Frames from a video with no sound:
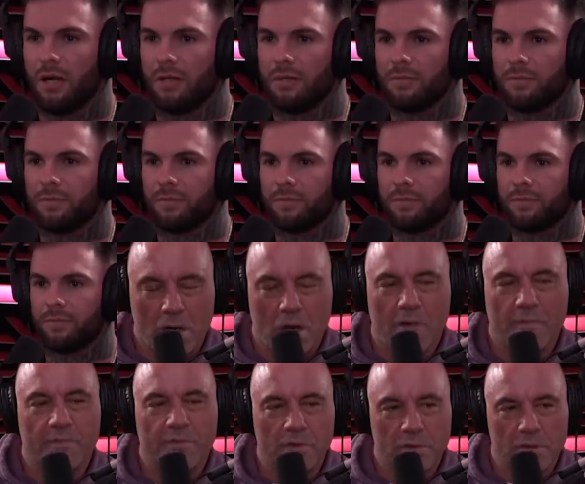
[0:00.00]
in your
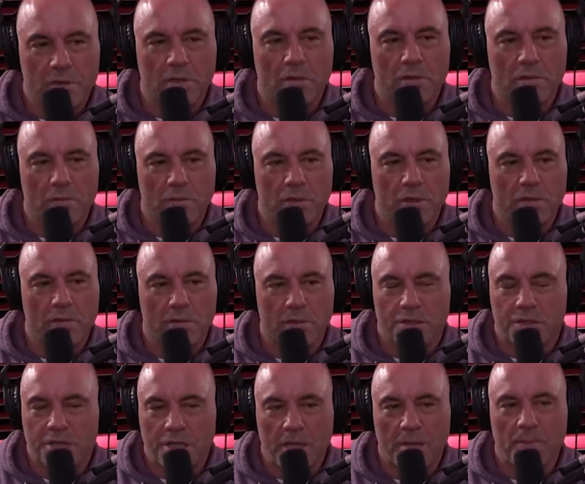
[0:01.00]
comfort zone when you were
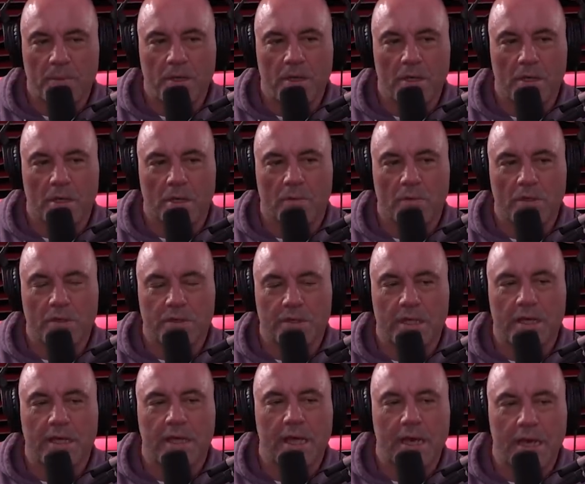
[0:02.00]
a champion like when you
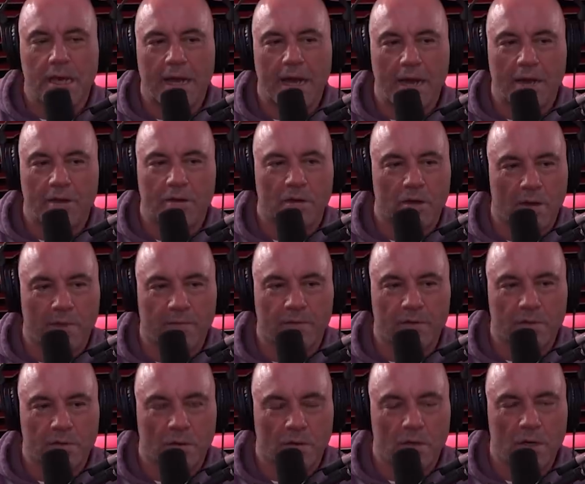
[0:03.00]
say getting out of your
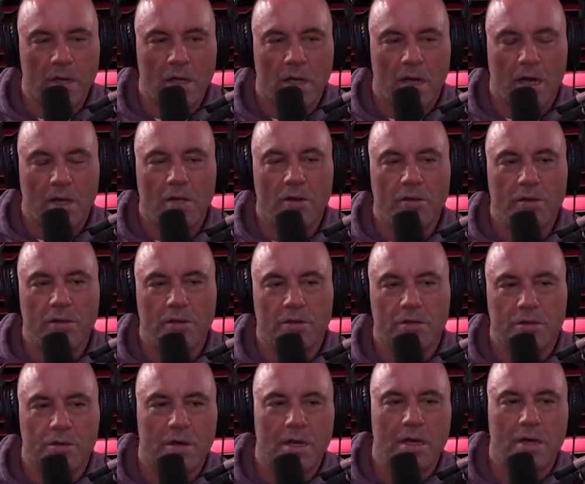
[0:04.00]
comfort zone i know you
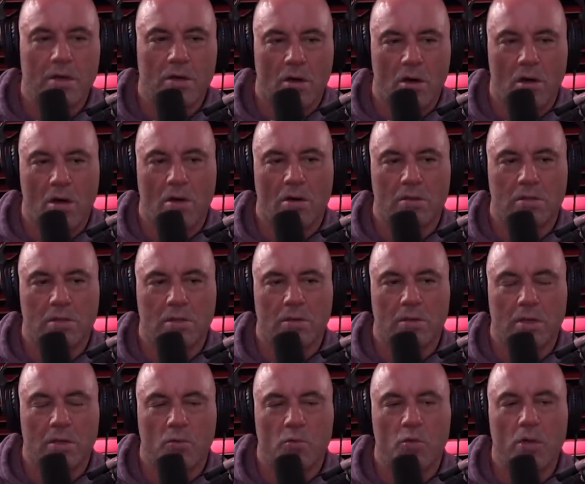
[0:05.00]
trained hard right. so
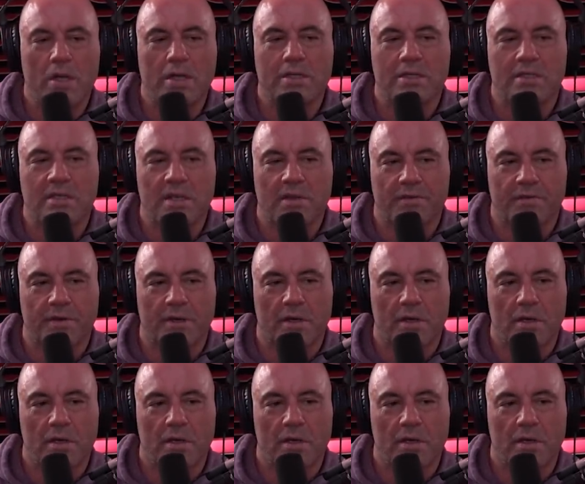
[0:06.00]
like what is different